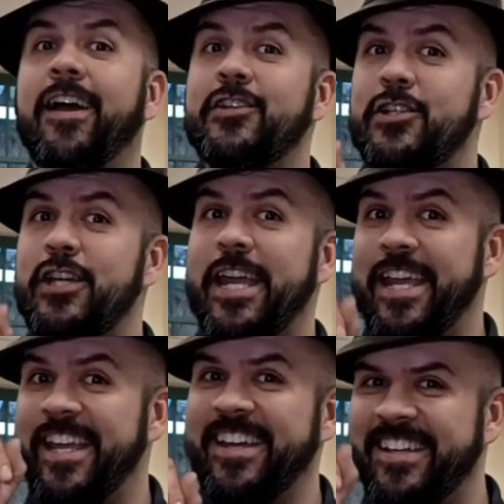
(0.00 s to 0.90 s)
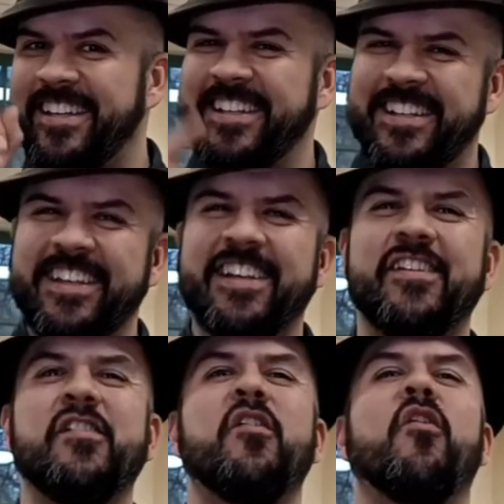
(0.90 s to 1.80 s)
G,
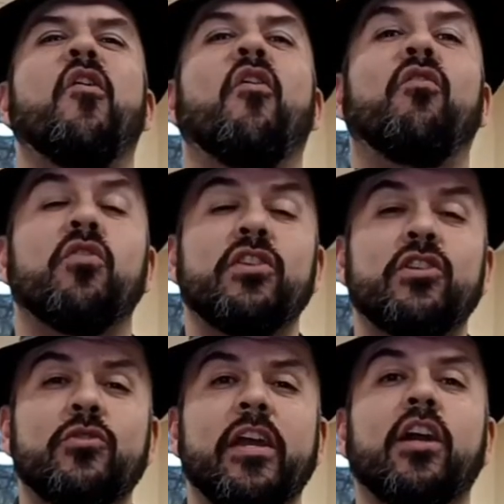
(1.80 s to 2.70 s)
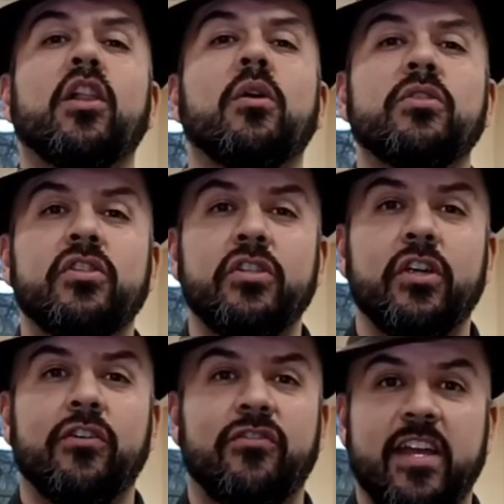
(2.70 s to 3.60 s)
for the string closest to
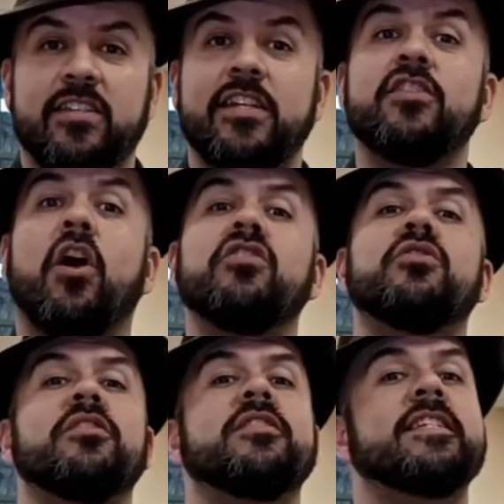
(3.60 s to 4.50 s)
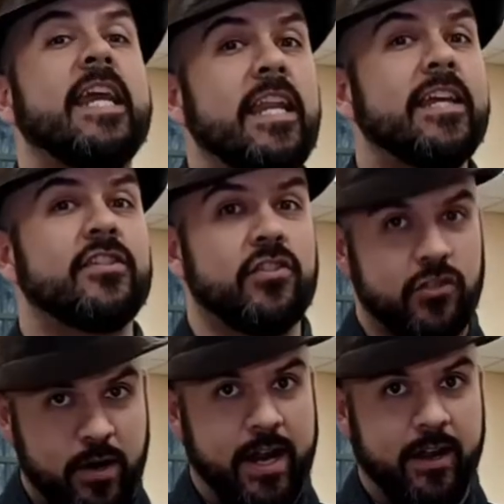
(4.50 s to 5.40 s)
your face. It's also the skinniest
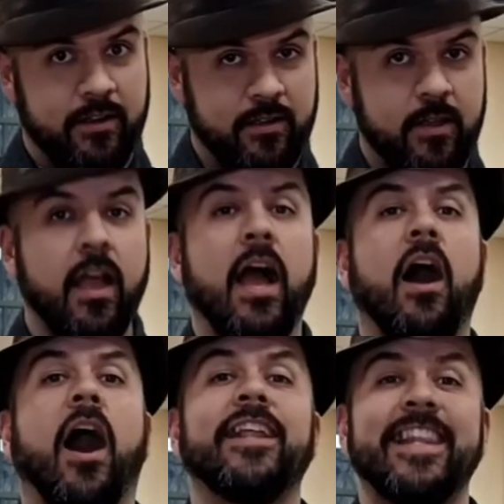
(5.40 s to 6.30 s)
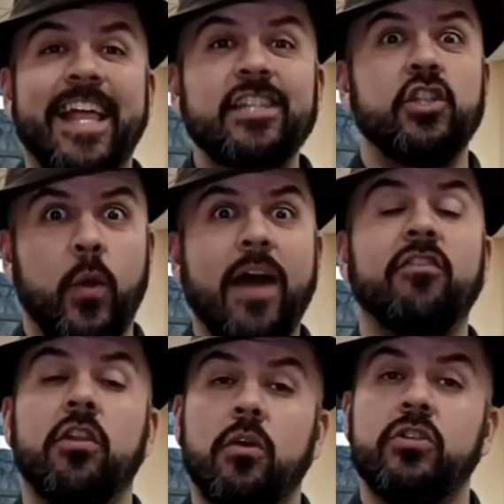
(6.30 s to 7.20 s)
string, unless you have a
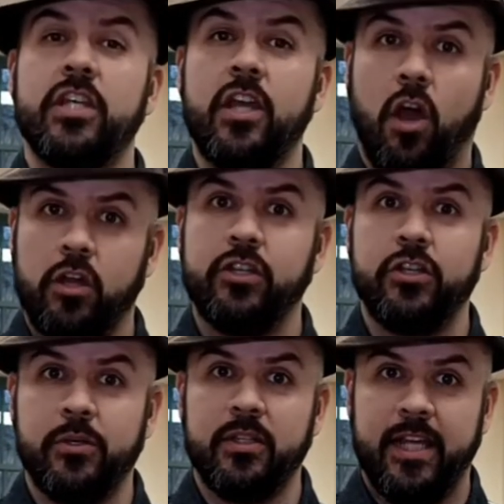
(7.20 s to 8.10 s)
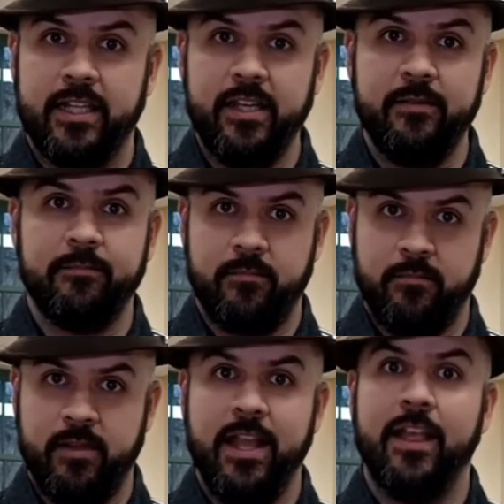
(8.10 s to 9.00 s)
low G on your ukulele,
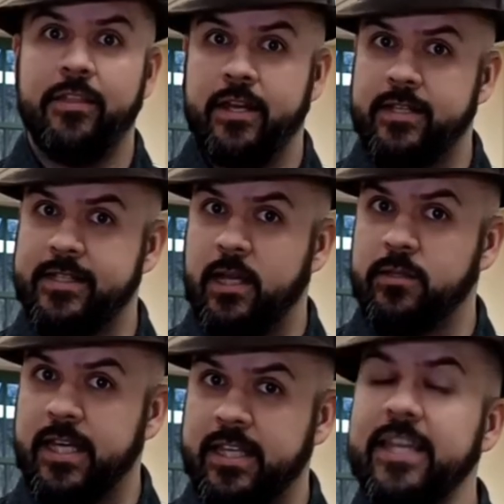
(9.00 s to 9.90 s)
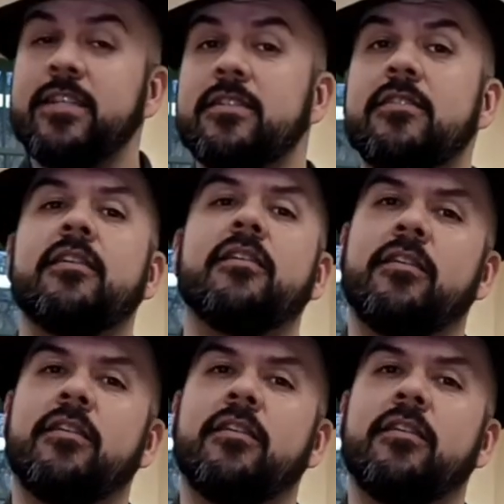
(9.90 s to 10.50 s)
and it sounds like this,